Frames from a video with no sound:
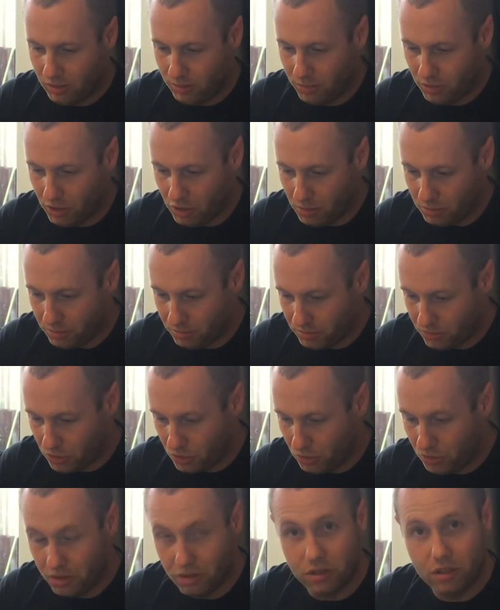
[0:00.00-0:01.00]
but I'm
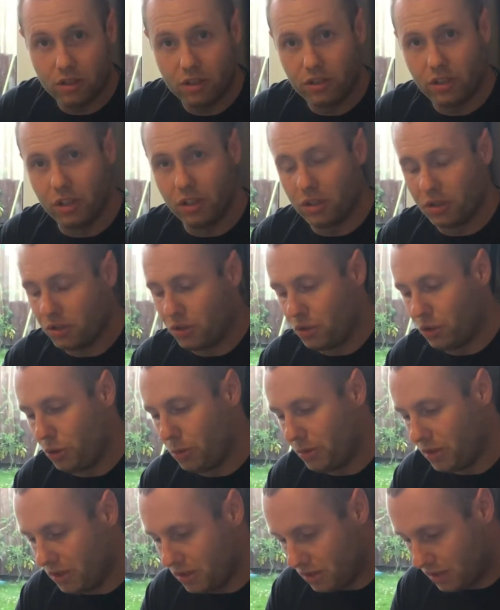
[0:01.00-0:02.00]
using silicone
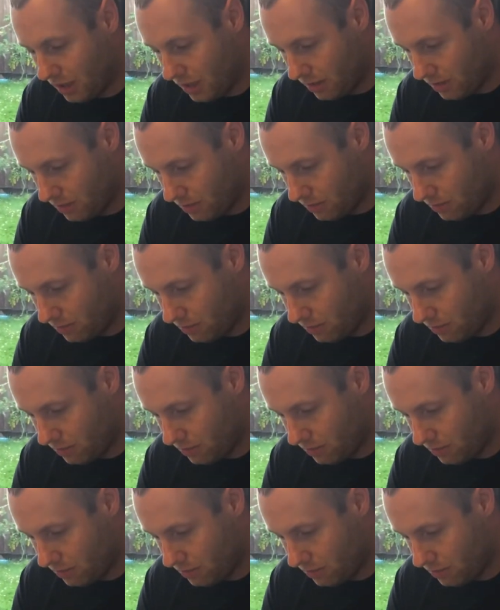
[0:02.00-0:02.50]
tubing instead.